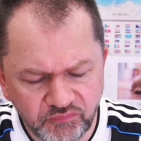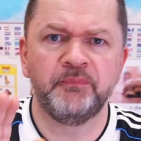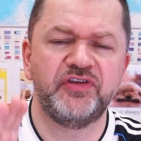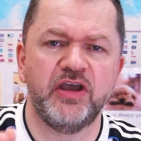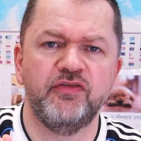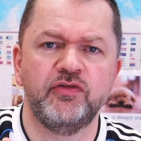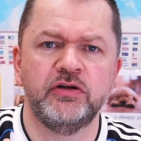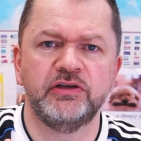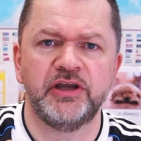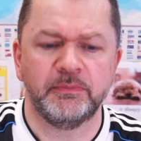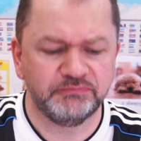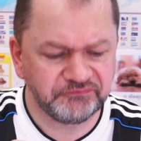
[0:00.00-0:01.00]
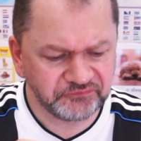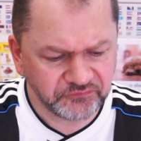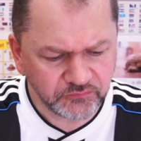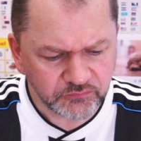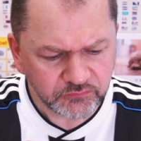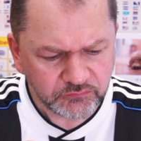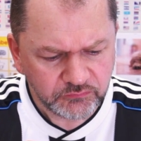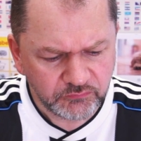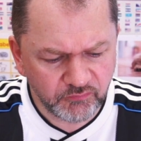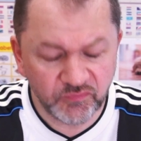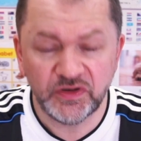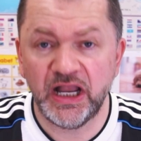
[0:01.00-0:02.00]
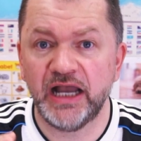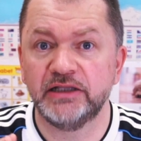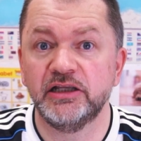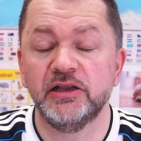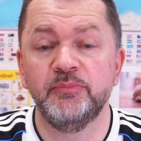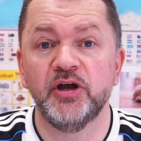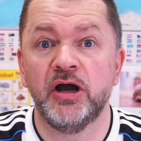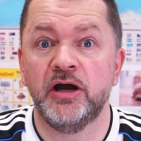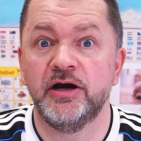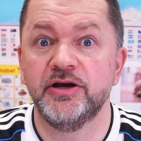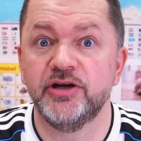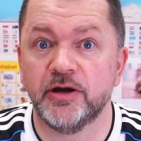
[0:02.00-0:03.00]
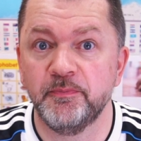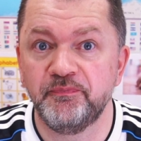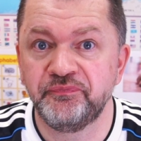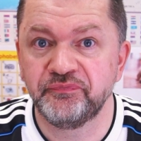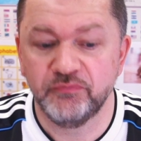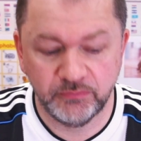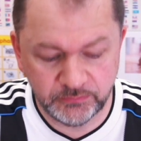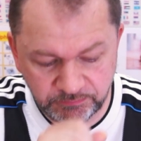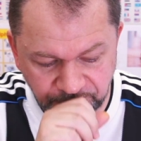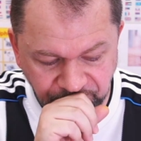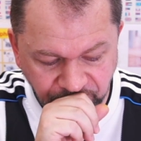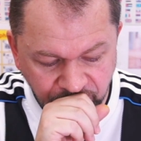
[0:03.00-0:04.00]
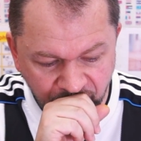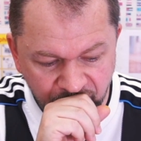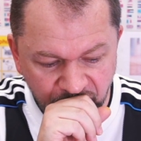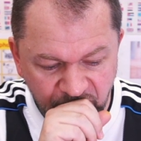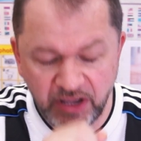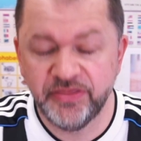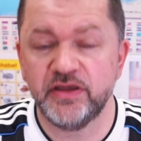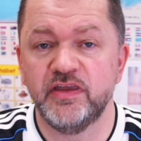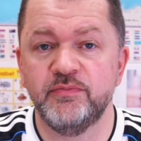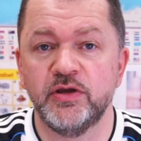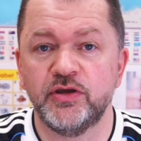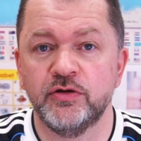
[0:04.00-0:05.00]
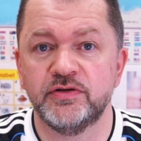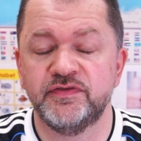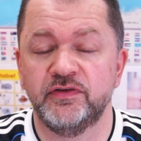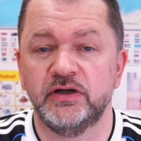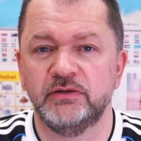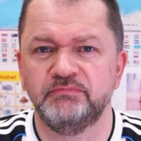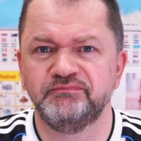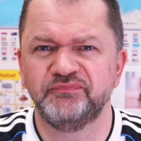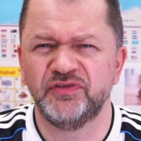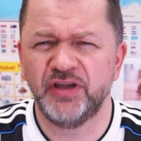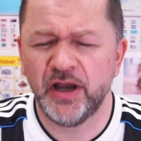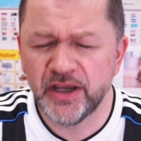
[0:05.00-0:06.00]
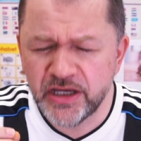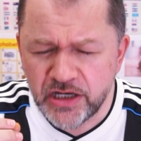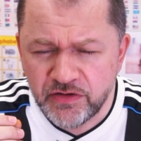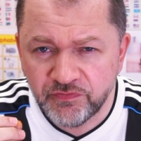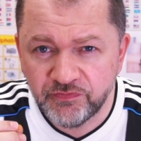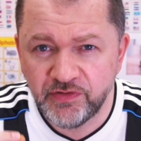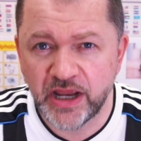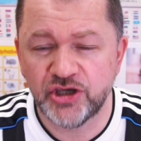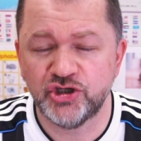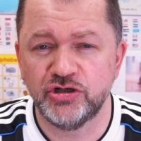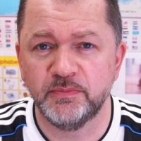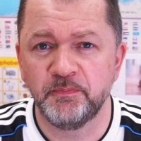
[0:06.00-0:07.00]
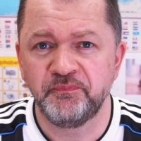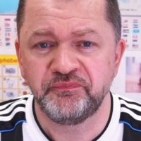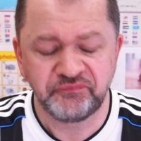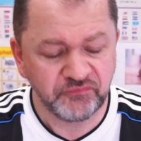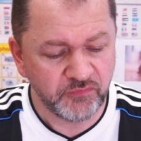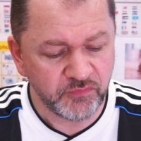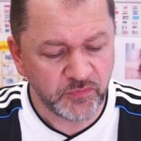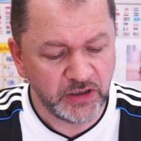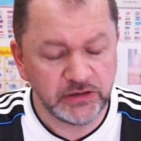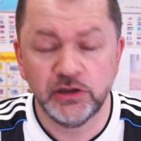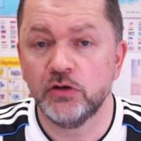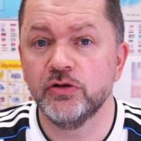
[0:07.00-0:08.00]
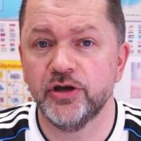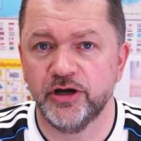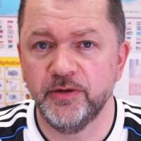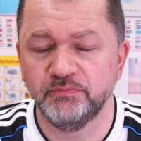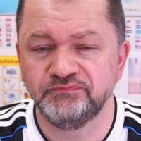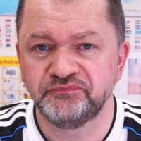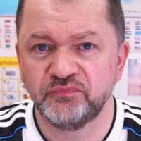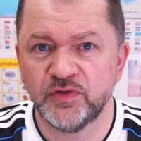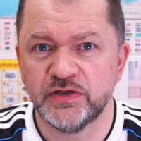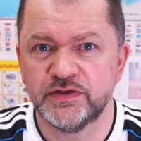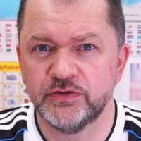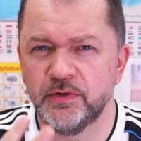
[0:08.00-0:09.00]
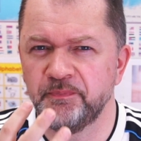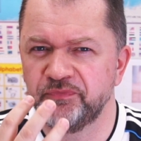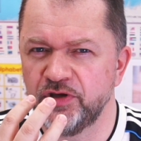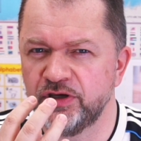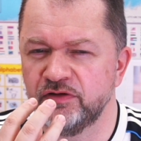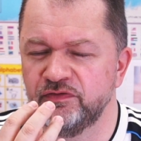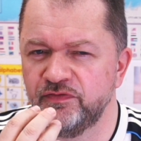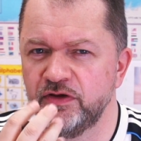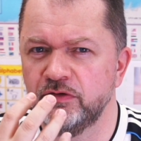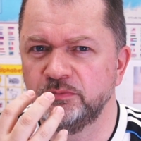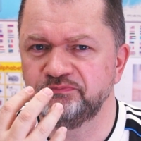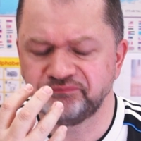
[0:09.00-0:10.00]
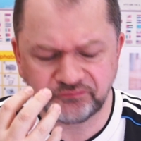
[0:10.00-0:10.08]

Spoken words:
Definitely a little bit harder. I think they've been cooked for a tiny fraction longer, so you can feel,